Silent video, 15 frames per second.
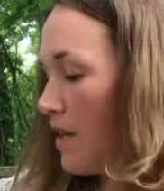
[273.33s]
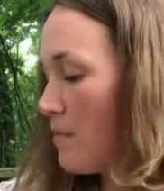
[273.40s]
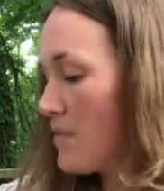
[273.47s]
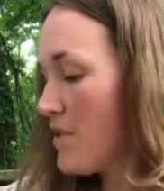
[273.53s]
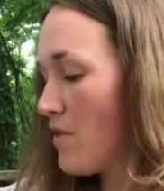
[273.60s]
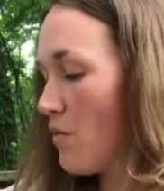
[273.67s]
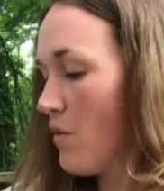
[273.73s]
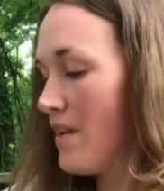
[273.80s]

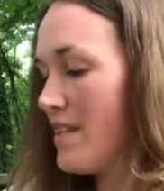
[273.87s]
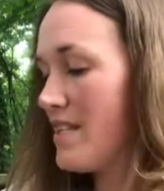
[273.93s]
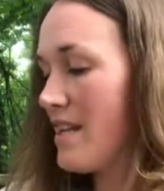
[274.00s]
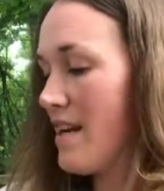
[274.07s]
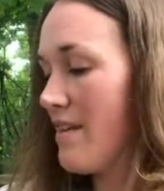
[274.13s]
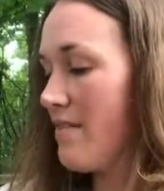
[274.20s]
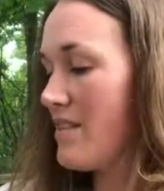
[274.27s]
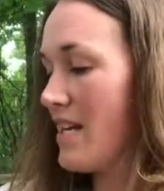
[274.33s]
So the ones that
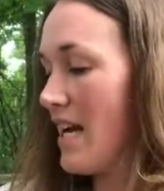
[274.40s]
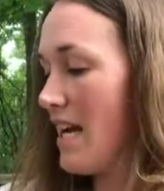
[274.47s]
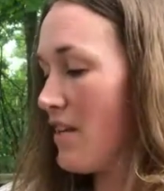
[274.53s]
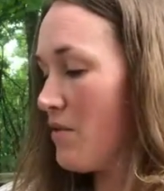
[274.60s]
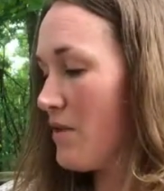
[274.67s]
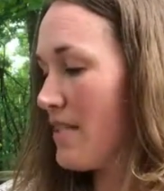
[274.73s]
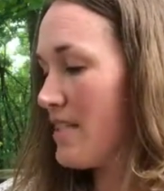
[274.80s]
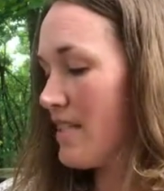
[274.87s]
I've
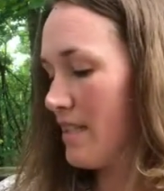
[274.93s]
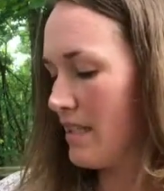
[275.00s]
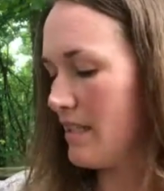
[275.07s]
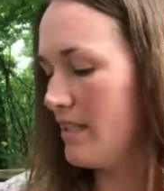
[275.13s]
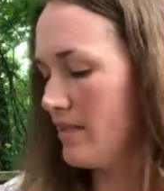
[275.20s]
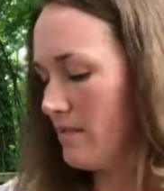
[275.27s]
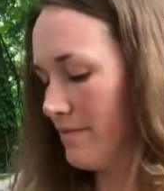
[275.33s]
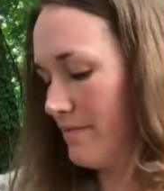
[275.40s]
dyed
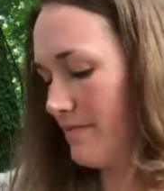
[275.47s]
recently,